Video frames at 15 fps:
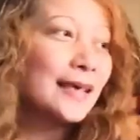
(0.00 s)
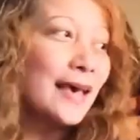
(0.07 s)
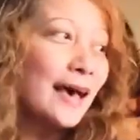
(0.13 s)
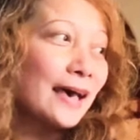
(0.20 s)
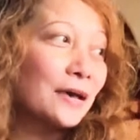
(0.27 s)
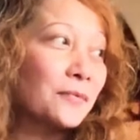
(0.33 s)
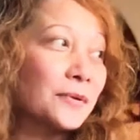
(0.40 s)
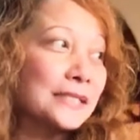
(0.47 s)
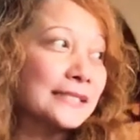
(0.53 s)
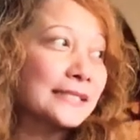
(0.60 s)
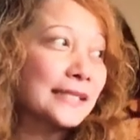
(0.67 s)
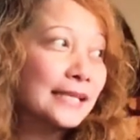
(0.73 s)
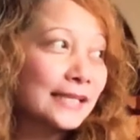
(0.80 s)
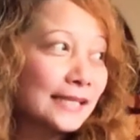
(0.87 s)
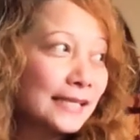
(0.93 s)
I
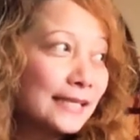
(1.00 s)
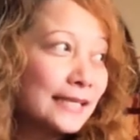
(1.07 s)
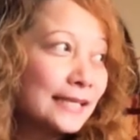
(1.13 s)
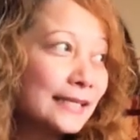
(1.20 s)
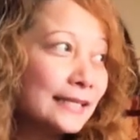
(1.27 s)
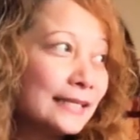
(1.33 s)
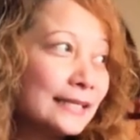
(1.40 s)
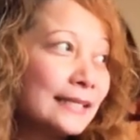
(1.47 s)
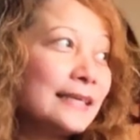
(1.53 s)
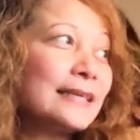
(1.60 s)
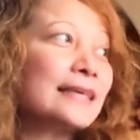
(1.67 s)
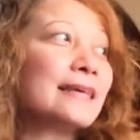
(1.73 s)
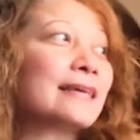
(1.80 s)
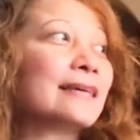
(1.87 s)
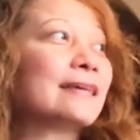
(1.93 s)
was cleaning
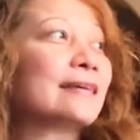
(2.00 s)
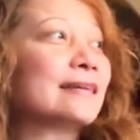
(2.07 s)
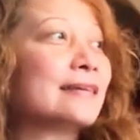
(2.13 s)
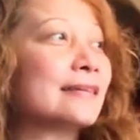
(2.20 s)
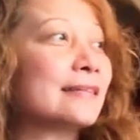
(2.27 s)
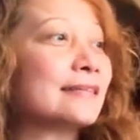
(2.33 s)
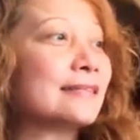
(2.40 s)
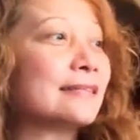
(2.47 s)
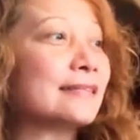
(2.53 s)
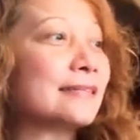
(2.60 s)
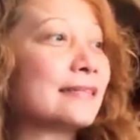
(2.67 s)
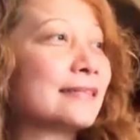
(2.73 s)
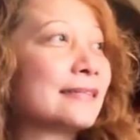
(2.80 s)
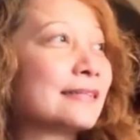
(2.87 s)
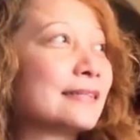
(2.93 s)
and
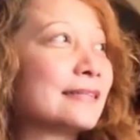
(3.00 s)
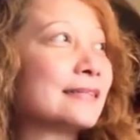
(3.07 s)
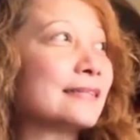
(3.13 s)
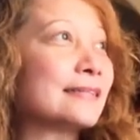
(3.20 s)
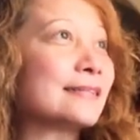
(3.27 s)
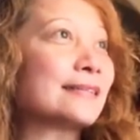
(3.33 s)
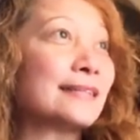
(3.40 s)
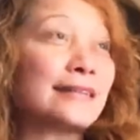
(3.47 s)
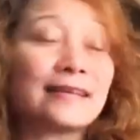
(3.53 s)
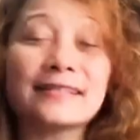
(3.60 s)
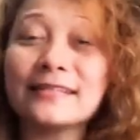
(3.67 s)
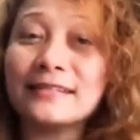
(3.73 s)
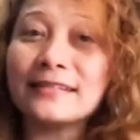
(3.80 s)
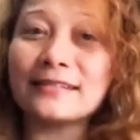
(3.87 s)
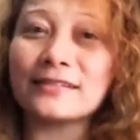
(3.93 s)
it's a
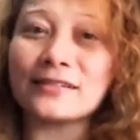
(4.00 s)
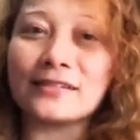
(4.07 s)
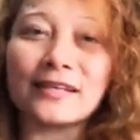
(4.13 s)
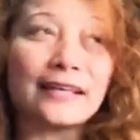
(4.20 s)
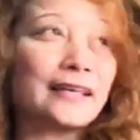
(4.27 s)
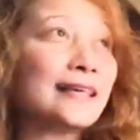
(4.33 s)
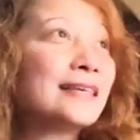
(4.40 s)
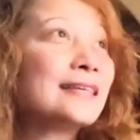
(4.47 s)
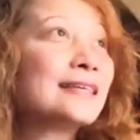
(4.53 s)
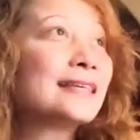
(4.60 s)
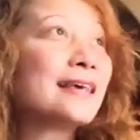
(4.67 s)
nice day today.